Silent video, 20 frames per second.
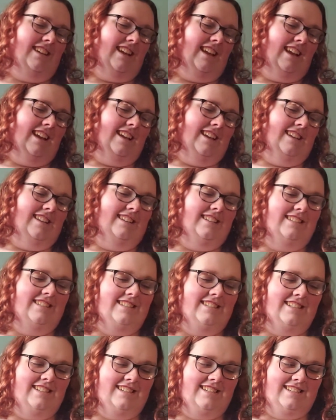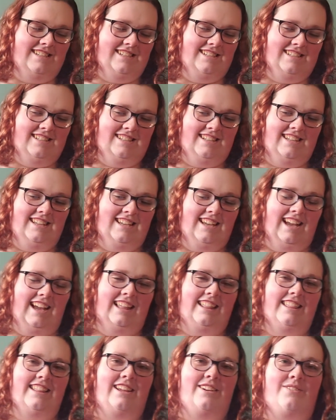and I
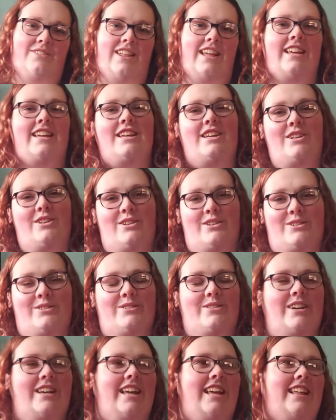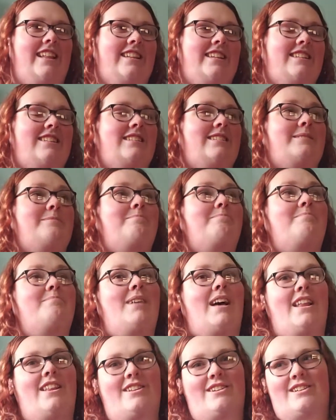love that he knew Aelin's
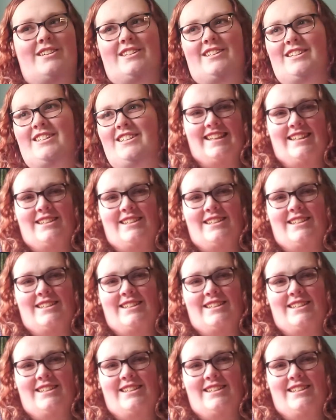mother.